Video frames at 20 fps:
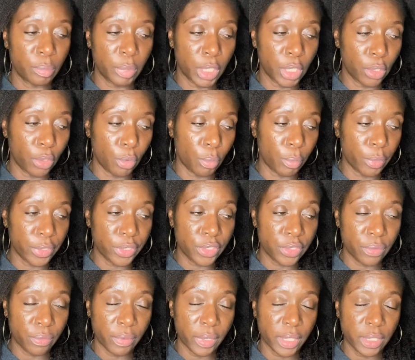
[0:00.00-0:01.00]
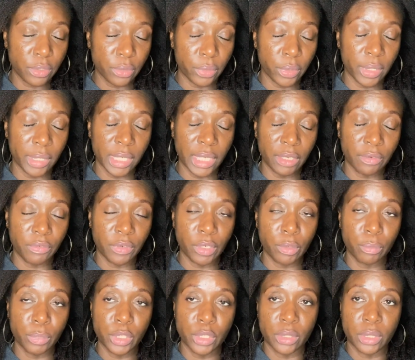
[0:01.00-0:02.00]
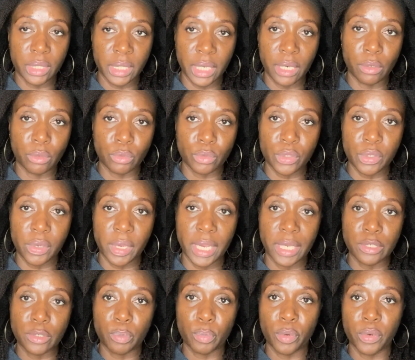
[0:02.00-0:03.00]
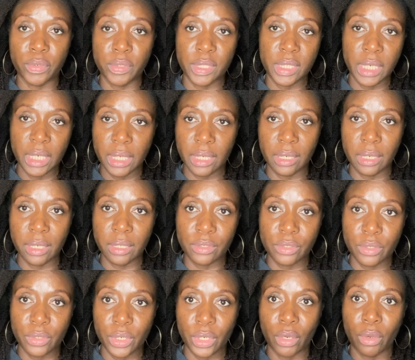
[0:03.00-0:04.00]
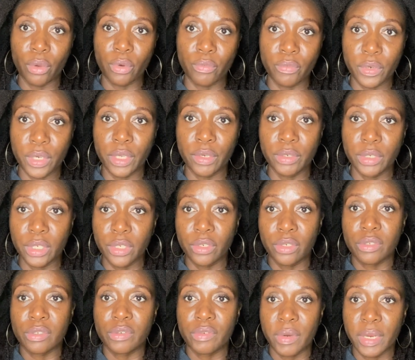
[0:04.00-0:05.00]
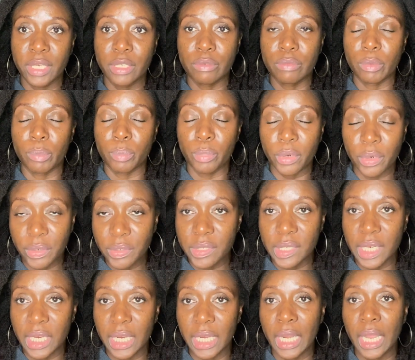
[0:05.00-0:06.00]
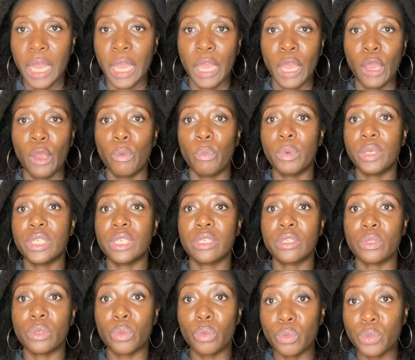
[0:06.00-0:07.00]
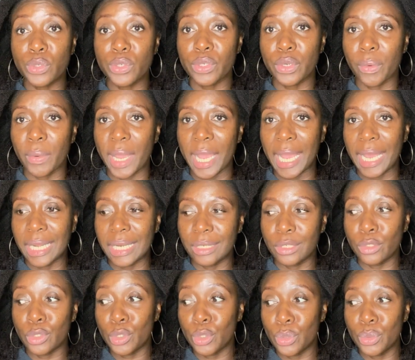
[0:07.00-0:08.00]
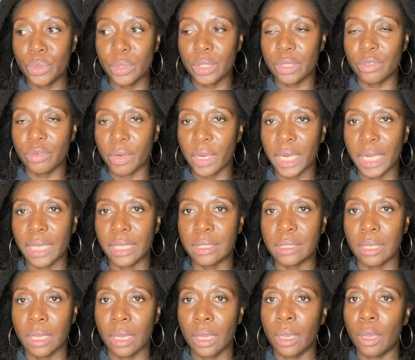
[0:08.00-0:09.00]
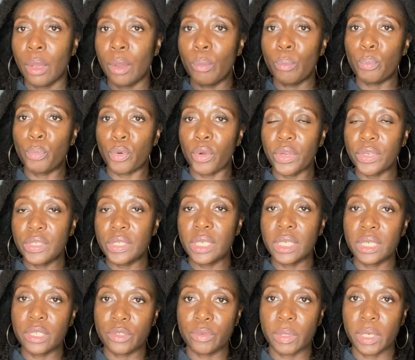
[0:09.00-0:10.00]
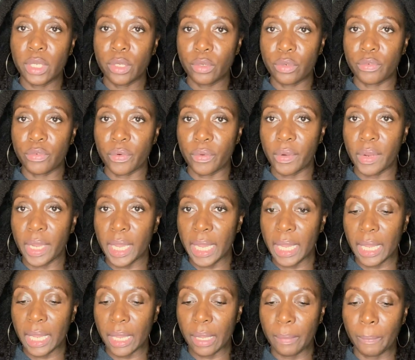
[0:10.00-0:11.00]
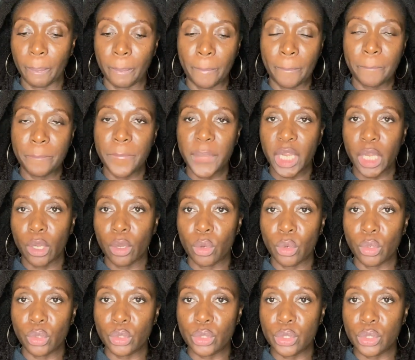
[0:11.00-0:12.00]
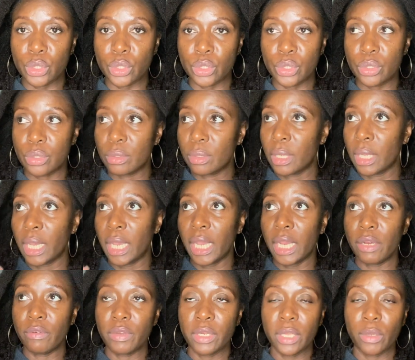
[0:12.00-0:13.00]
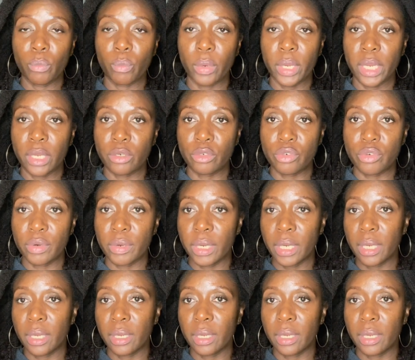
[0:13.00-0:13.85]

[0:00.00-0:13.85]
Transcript: be your moisturizer or your leave-in, which then also has protein in it. So you're overloading your strands with protein, which is also adding to the dryness. Protein is really good for our hair because every time wear and tear,